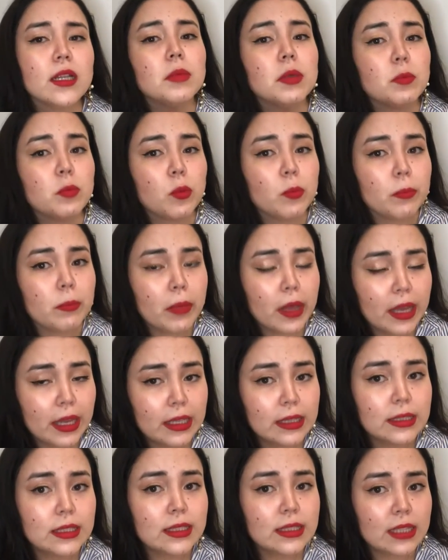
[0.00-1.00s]
People
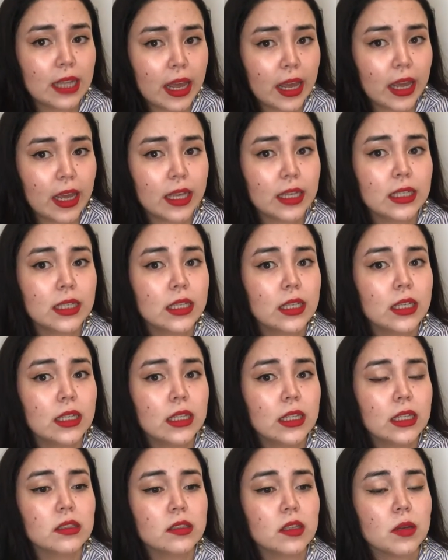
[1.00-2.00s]
may say
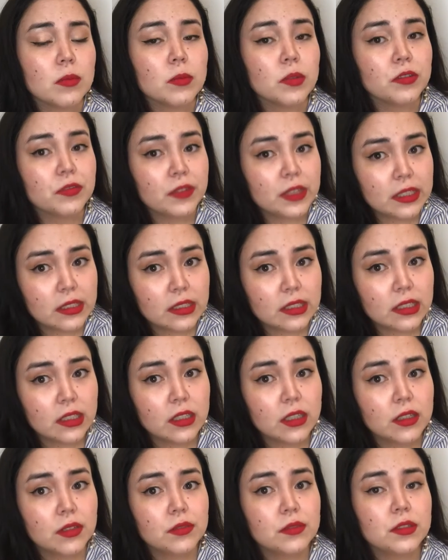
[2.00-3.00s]
some
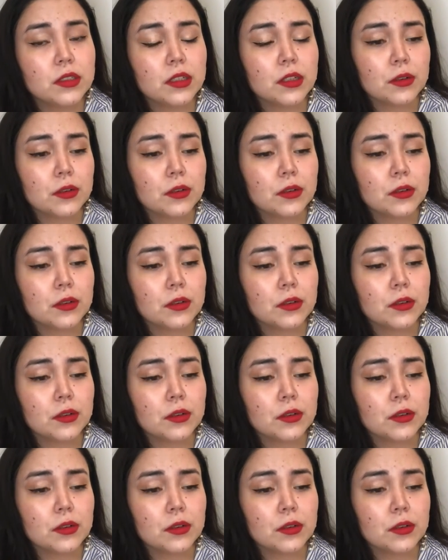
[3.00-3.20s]
offensive,